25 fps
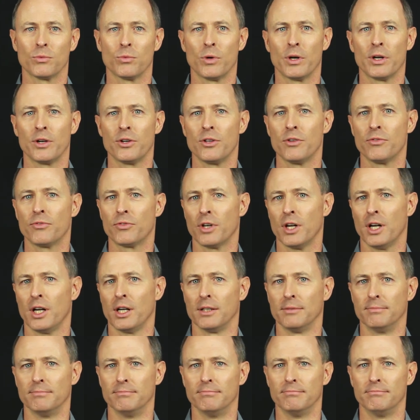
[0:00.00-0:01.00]
"Where are you
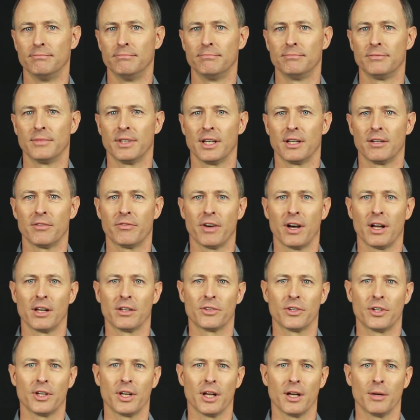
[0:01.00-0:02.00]
from?" and
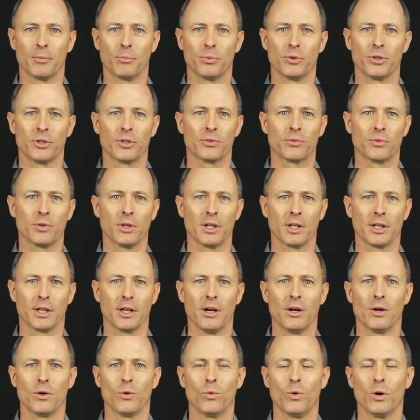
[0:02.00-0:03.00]
followed it up with, "Really,
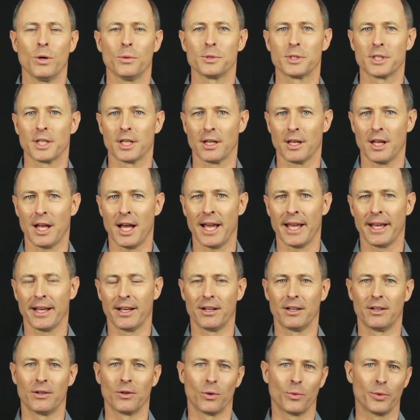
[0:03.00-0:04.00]
what was it
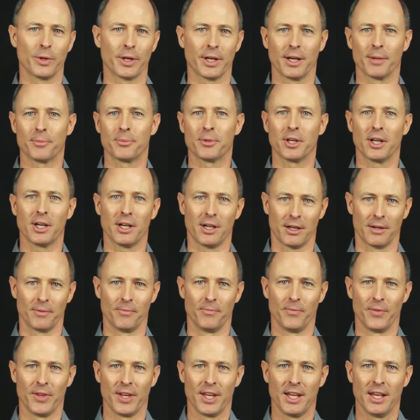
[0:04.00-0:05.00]
like growing up there?"
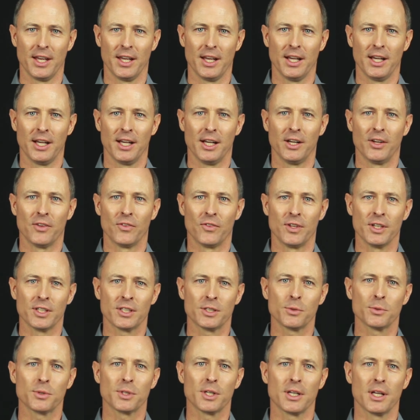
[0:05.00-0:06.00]

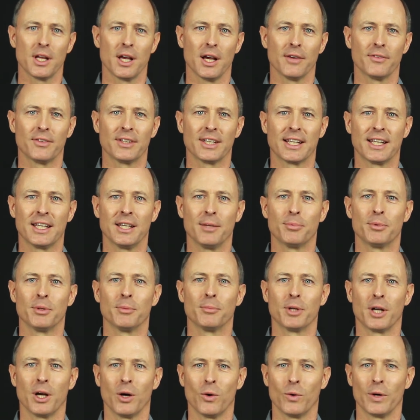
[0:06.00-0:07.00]
This was enough to keep
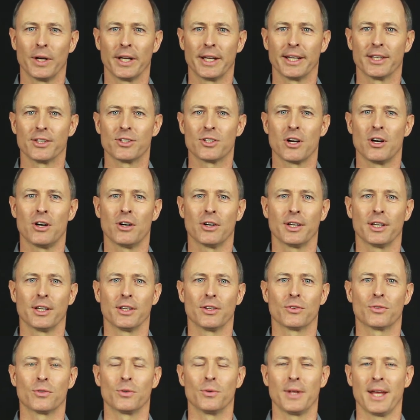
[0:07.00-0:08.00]
them going and
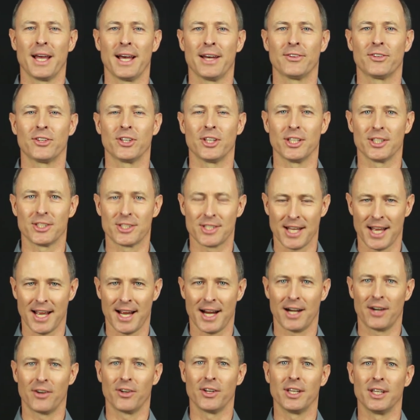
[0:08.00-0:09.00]
talking throughout the
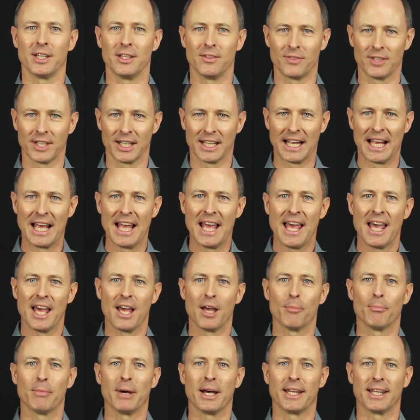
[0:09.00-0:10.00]
entire evening,
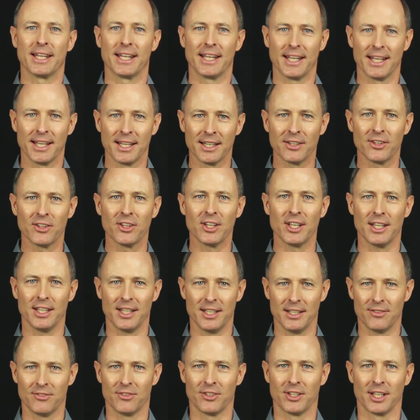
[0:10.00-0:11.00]
and by the end of the
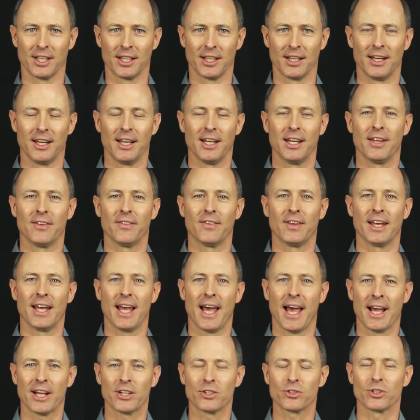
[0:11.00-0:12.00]
evening, they
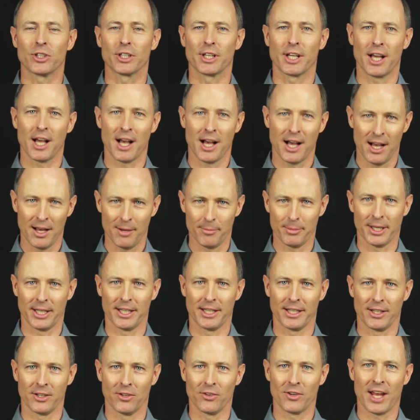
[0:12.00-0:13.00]
actually
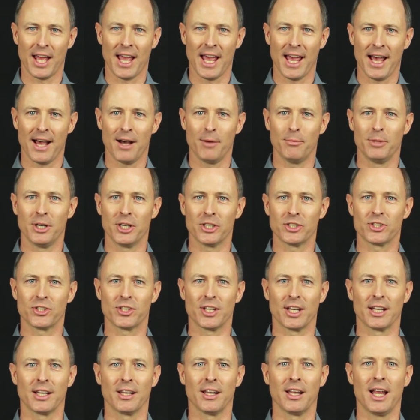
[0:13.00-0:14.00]
commented on how much
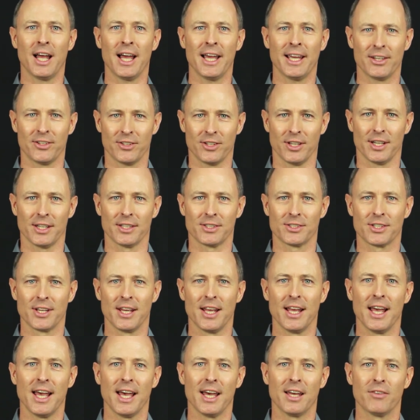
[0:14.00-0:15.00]
they liked us
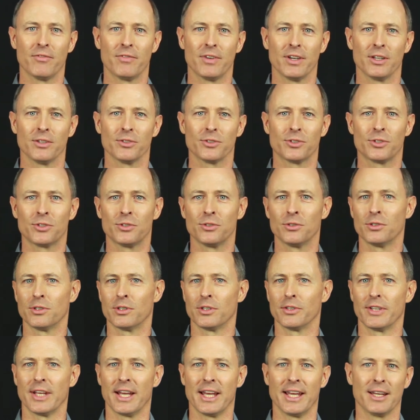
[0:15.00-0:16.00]
and felt
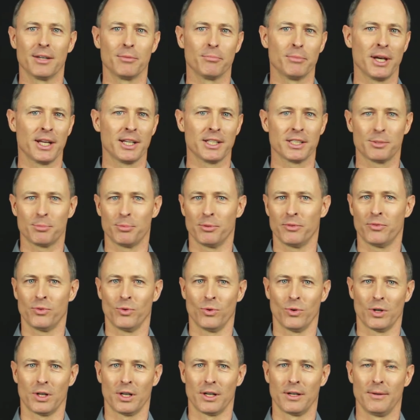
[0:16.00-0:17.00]
sure they had met us
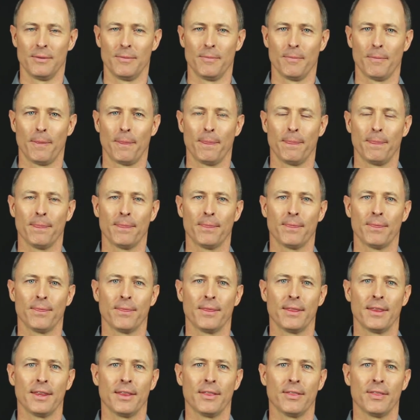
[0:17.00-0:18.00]
before.
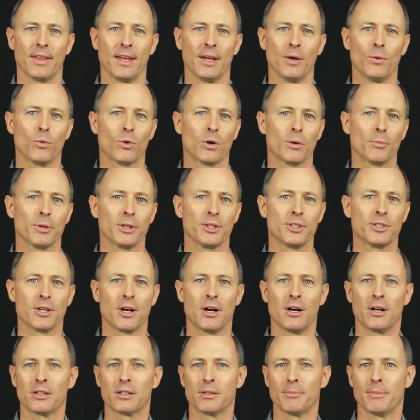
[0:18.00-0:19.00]
They warmly
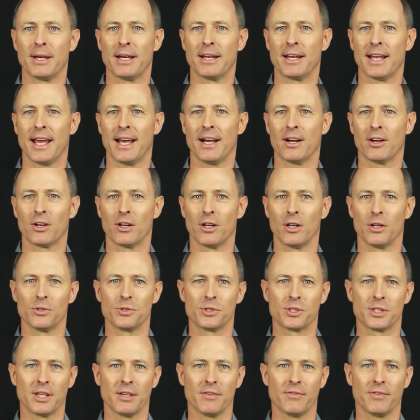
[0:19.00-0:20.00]
talked about how
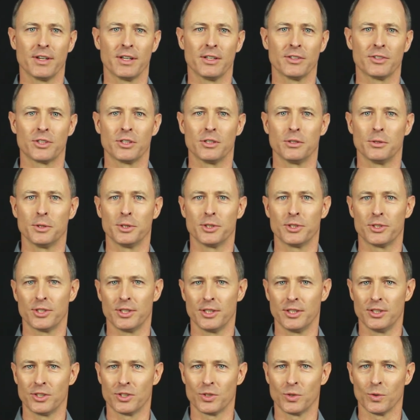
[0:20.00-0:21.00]
close they felt to us
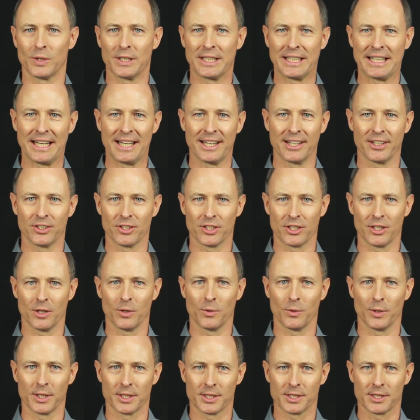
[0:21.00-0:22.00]
and enjoyed getting to
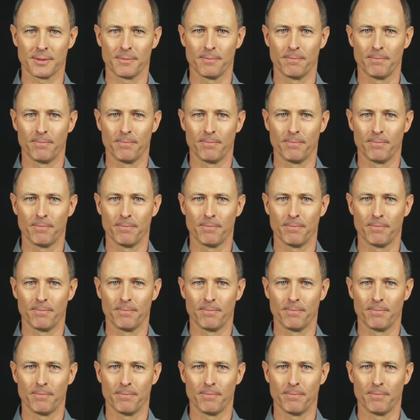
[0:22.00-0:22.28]
know us.